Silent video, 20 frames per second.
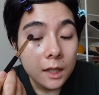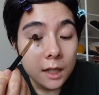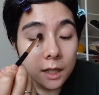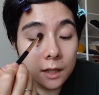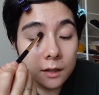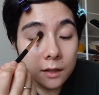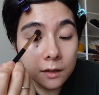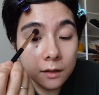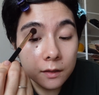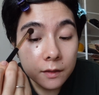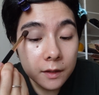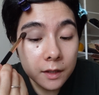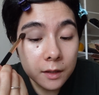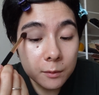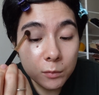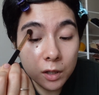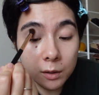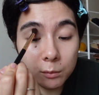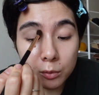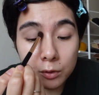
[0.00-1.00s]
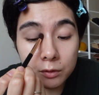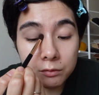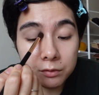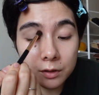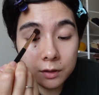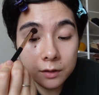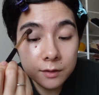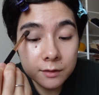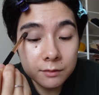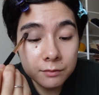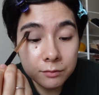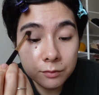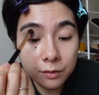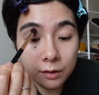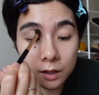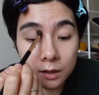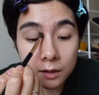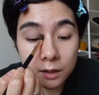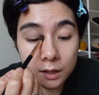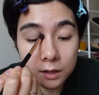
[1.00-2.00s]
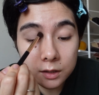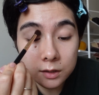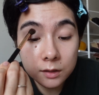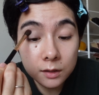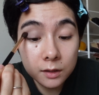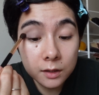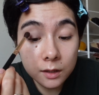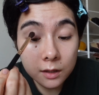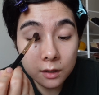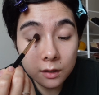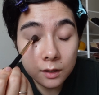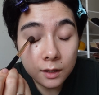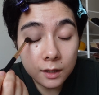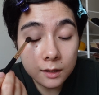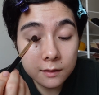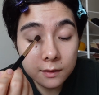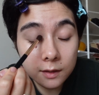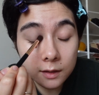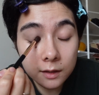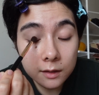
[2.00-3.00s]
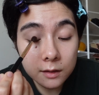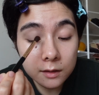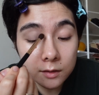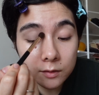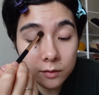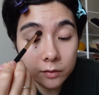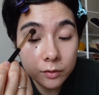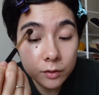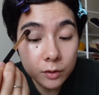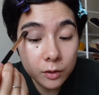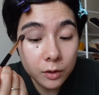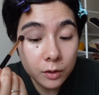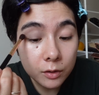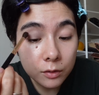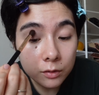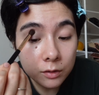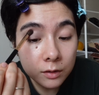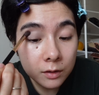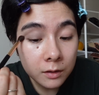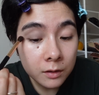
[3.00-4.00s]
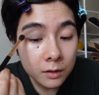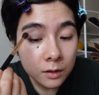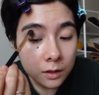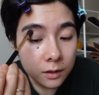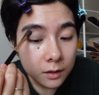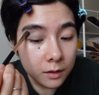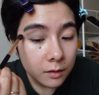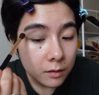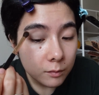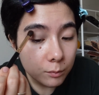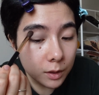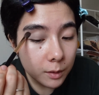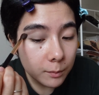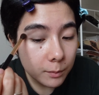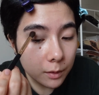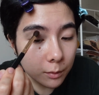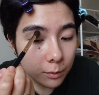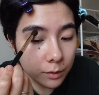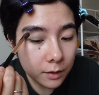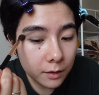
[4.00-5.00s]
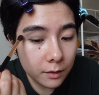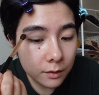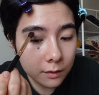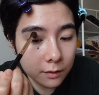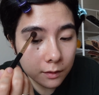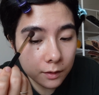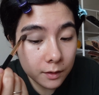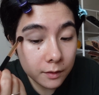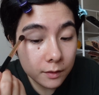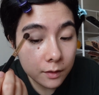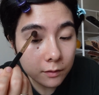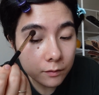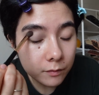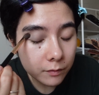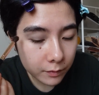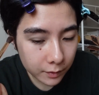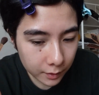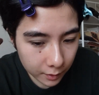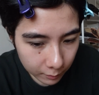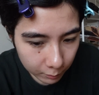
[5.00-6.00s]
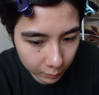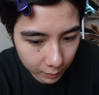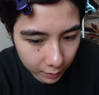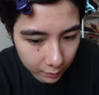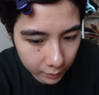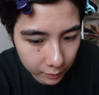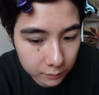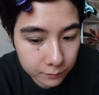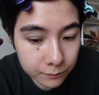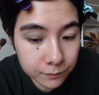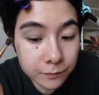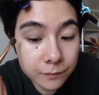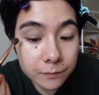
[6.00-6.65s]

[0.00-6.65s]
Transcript: And I think my boyfriend's friend actually got a ticket, so maybe we're gonna see something, but